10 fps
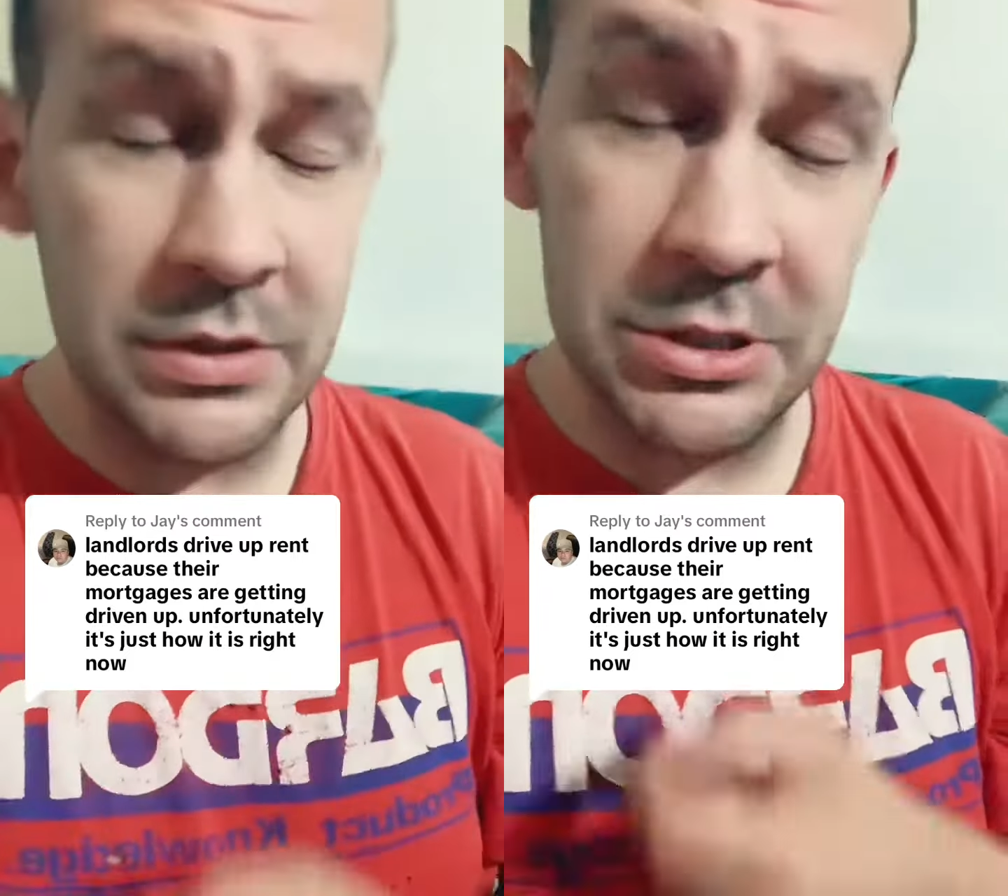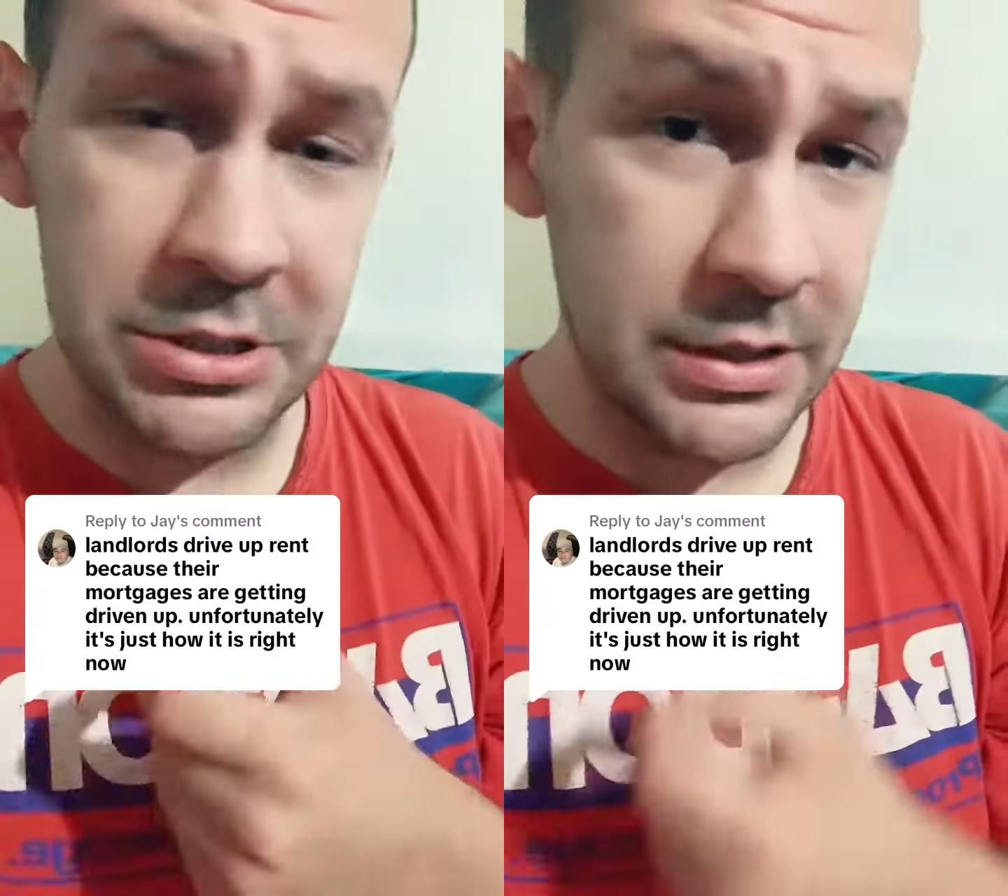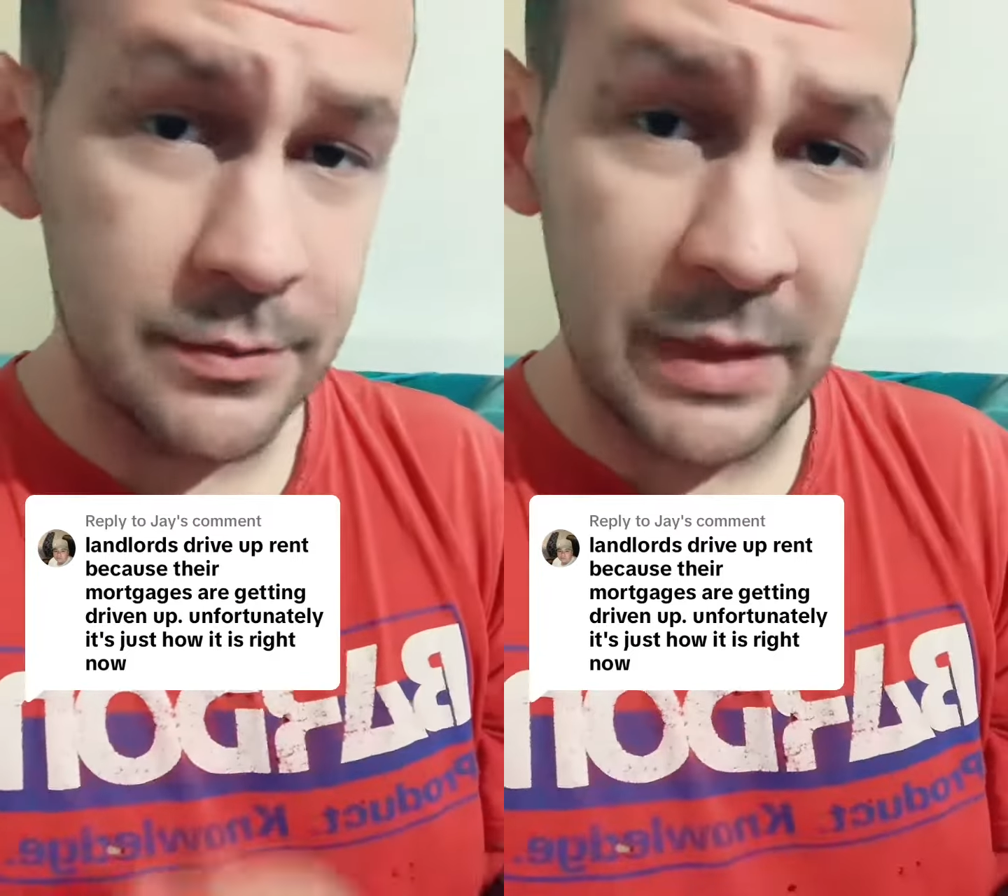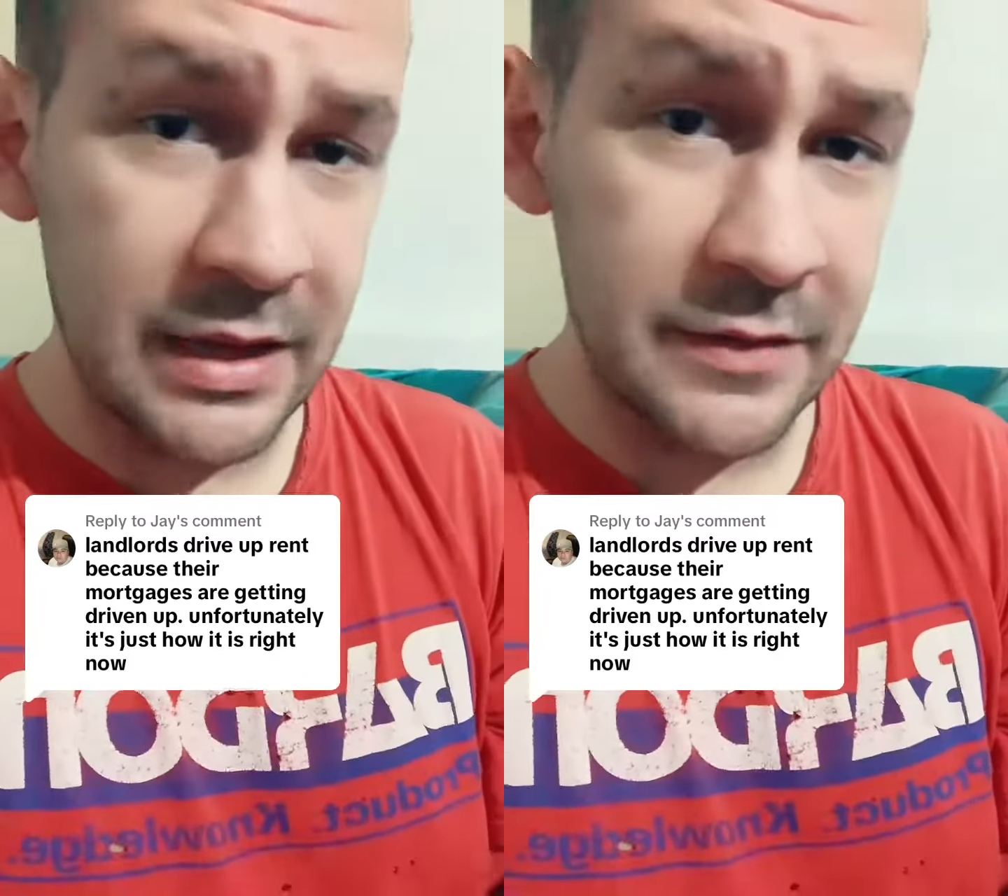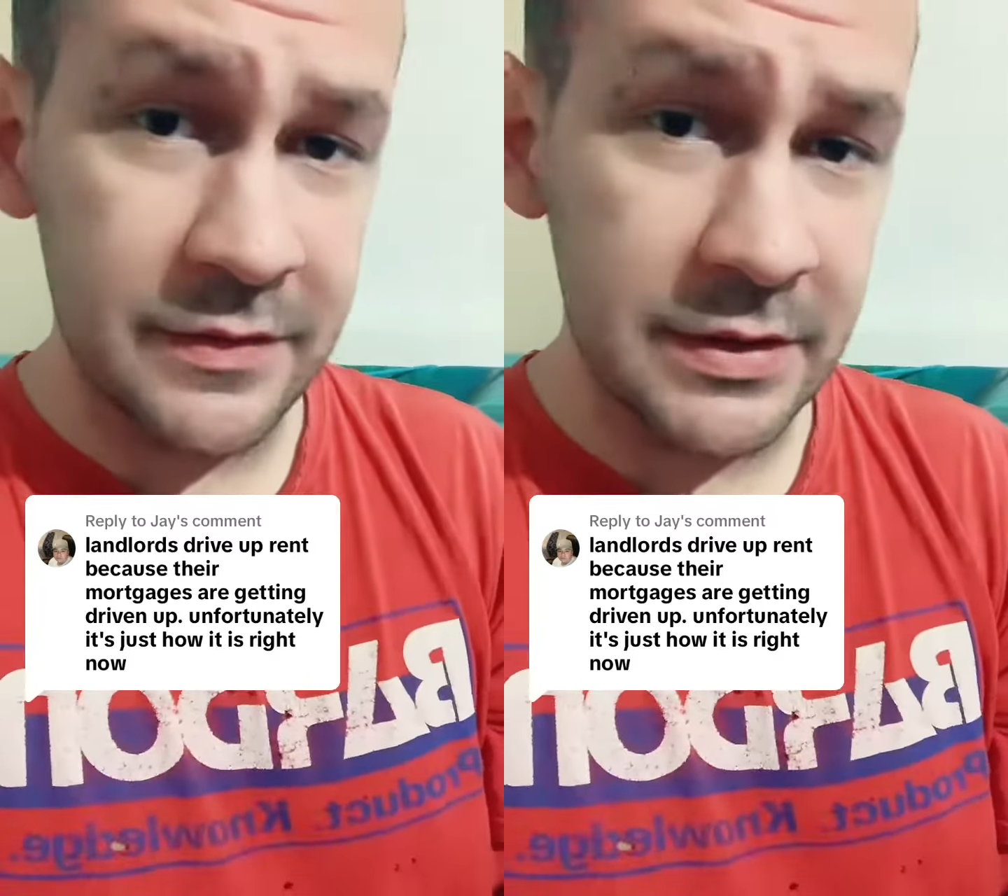shit
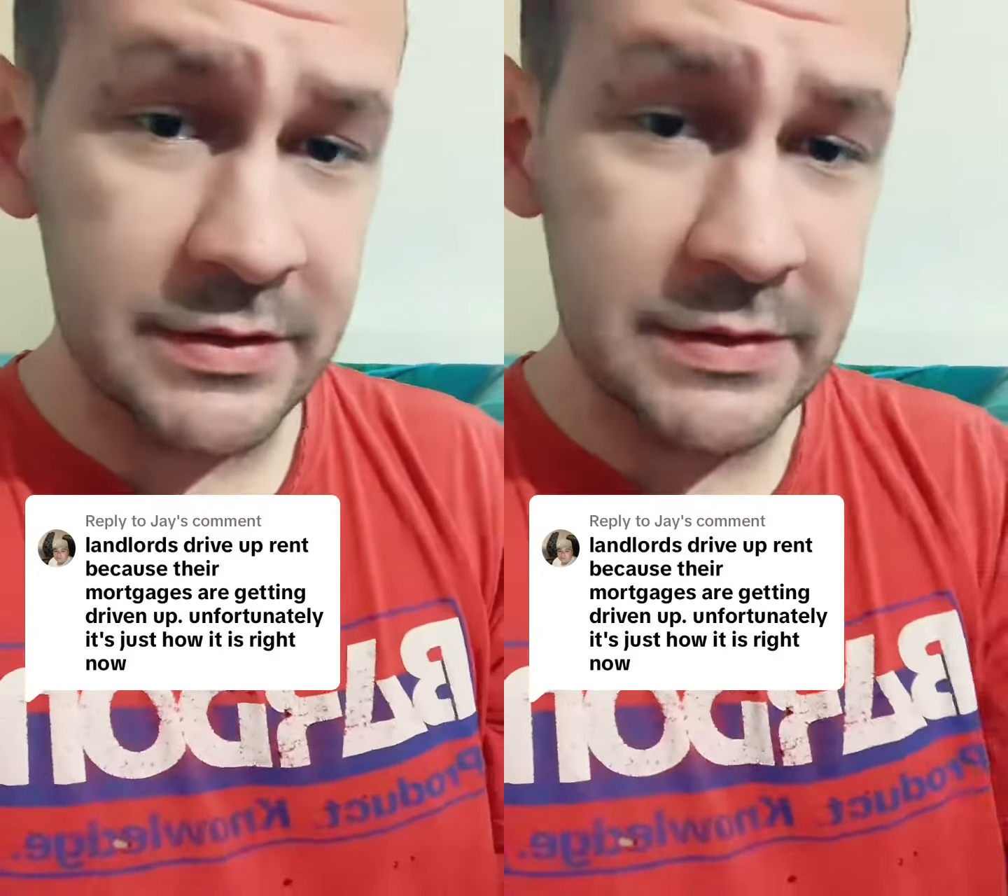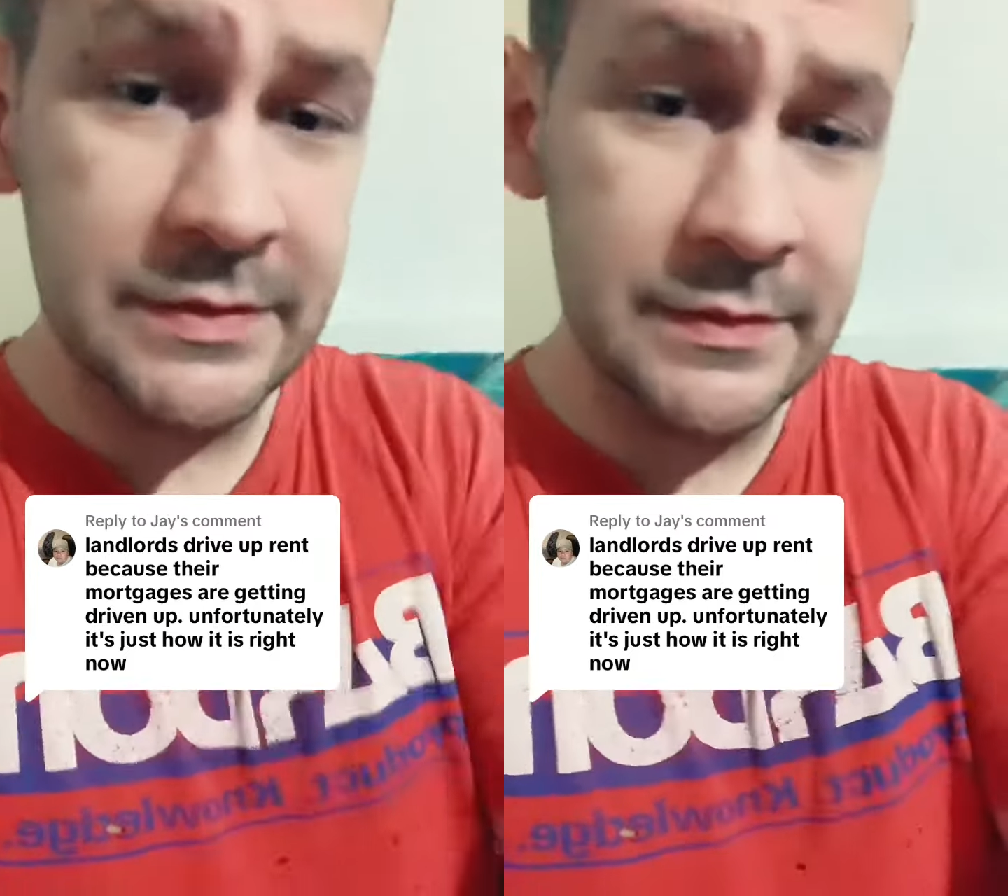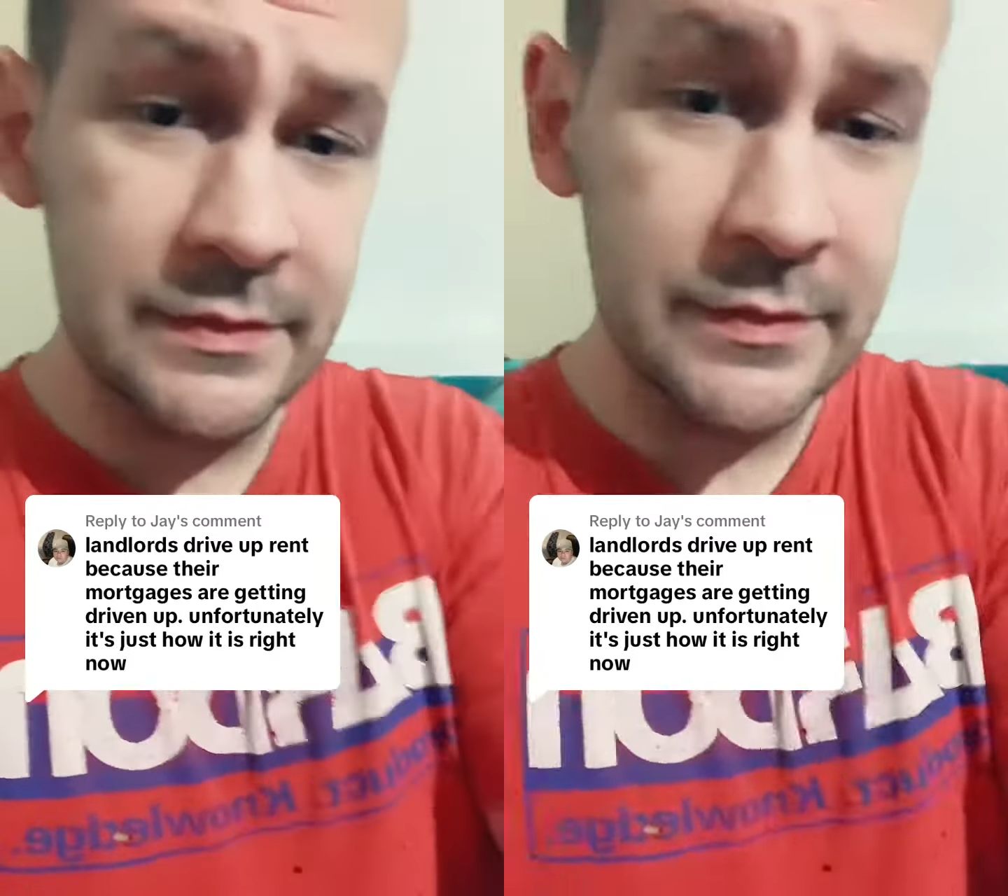benefits,